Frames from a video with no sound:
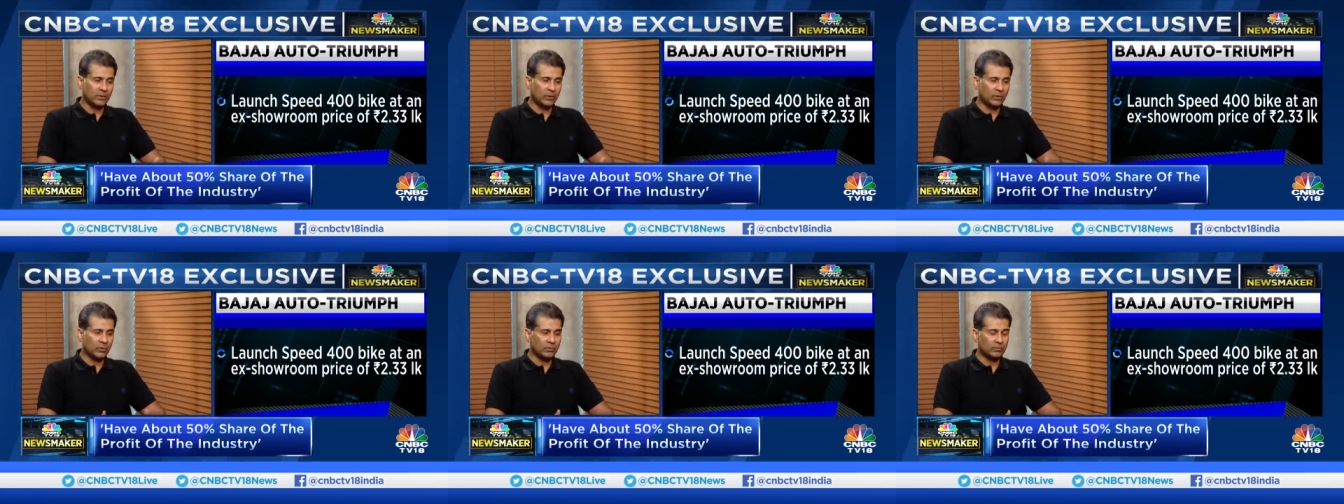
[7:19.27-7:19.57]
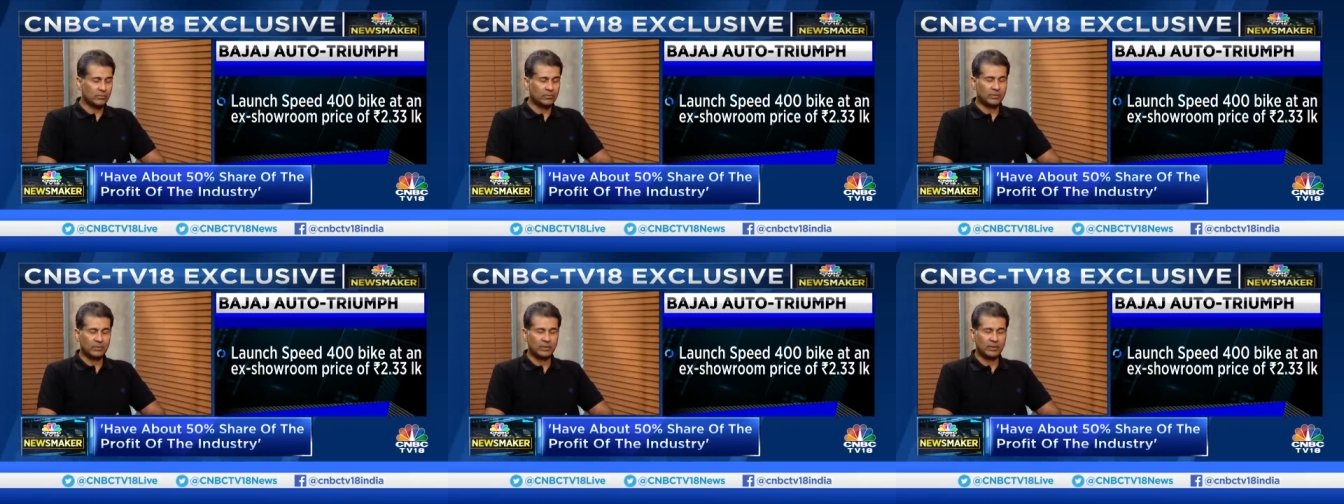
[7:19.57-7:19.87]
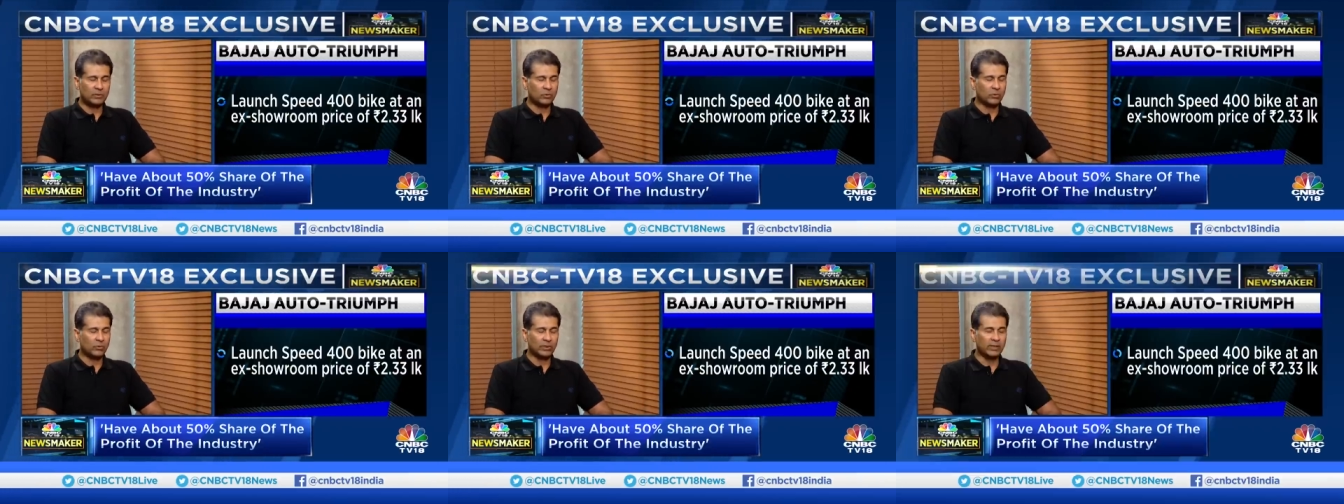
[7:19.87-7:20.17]
you know,
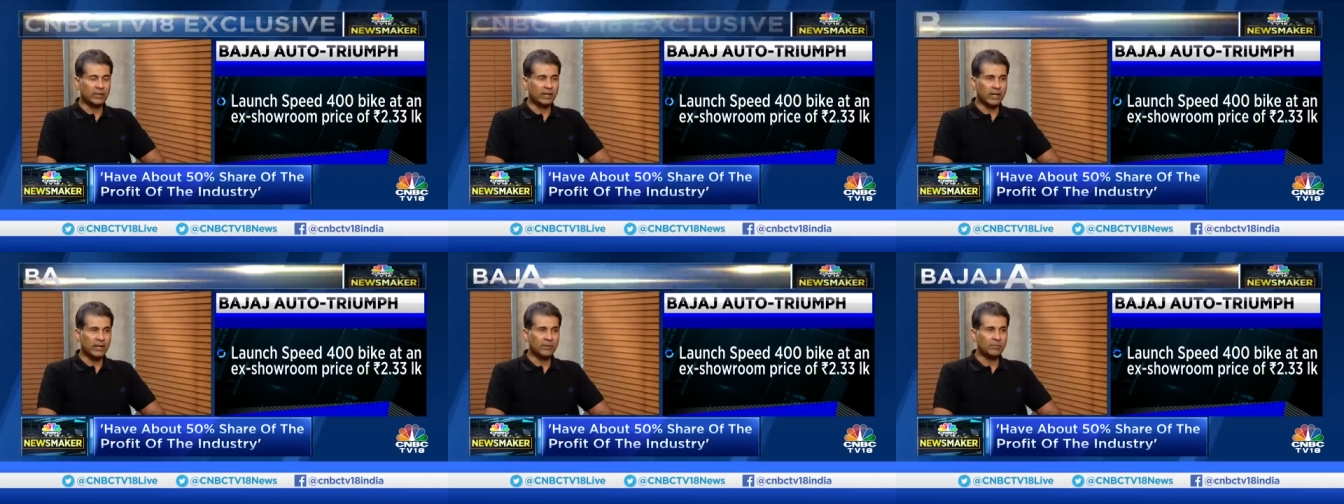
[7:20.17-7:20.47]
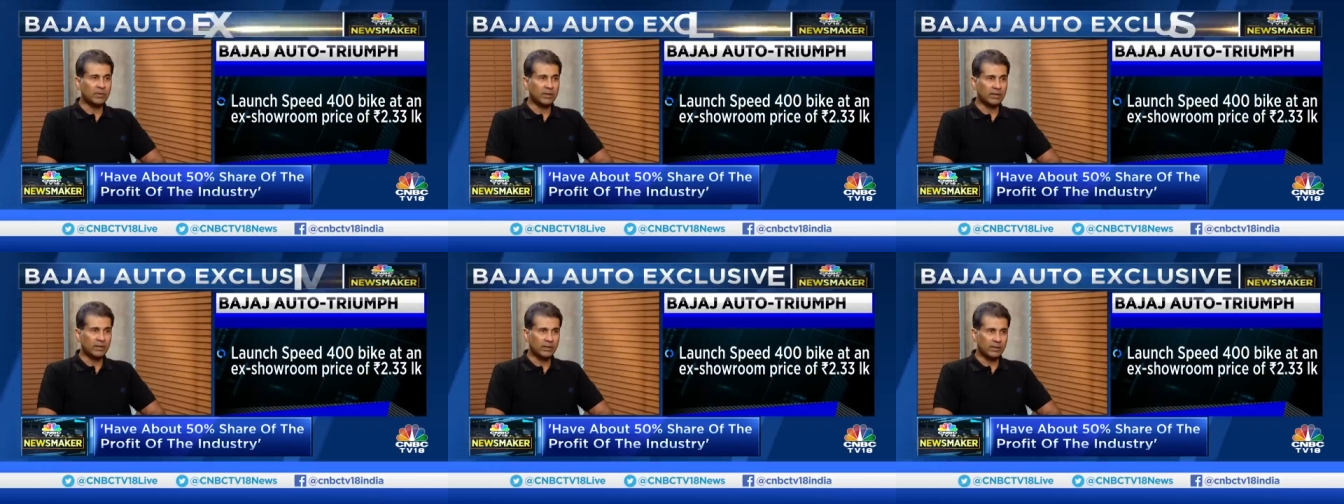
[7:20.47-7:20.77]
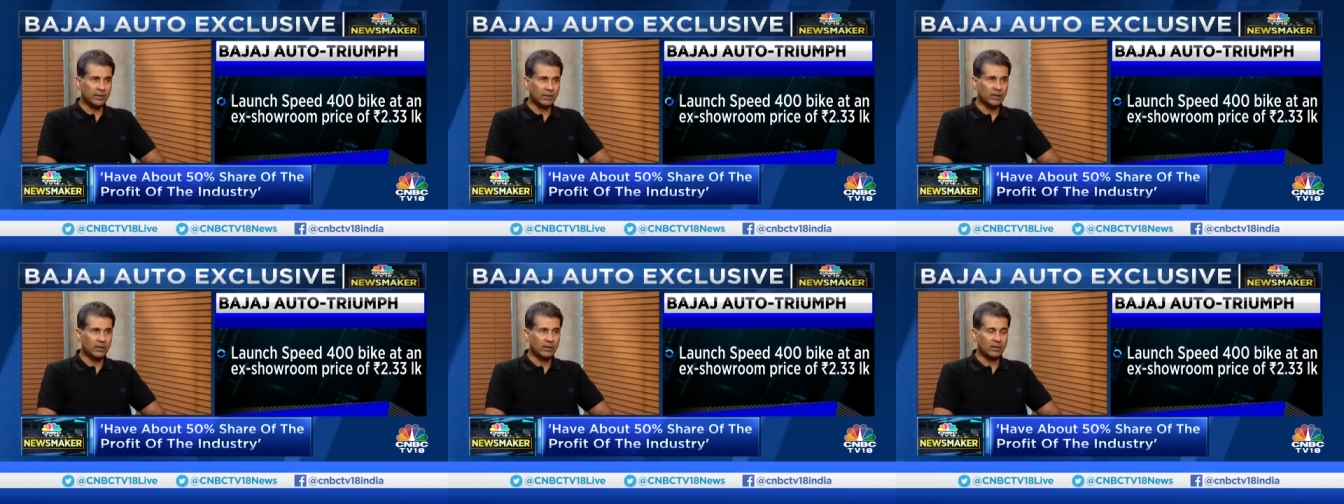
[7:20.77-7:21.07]
this only time can
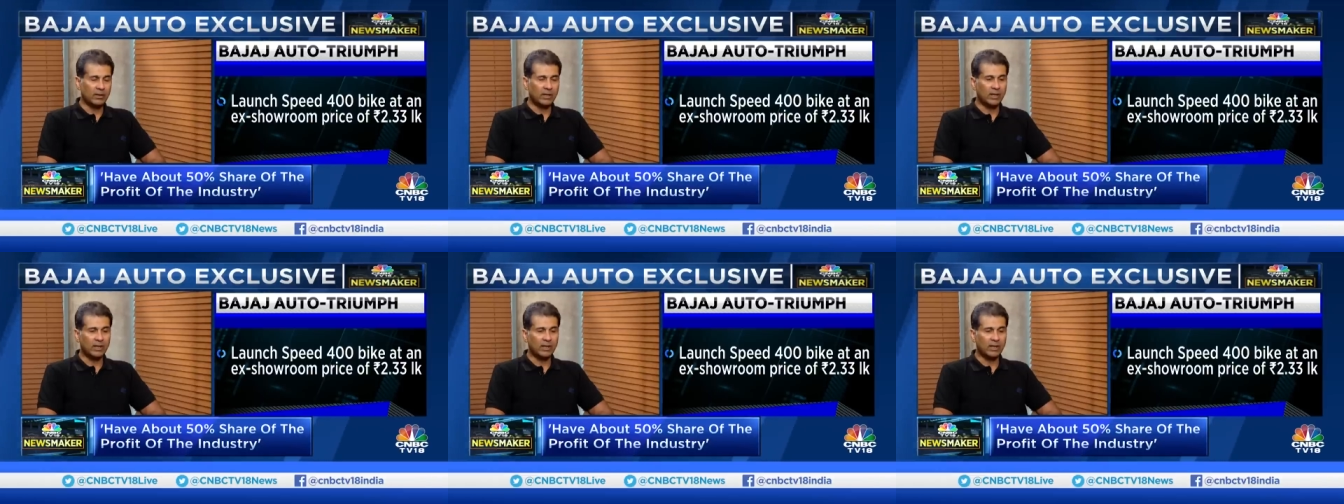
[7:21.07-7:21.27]
tell.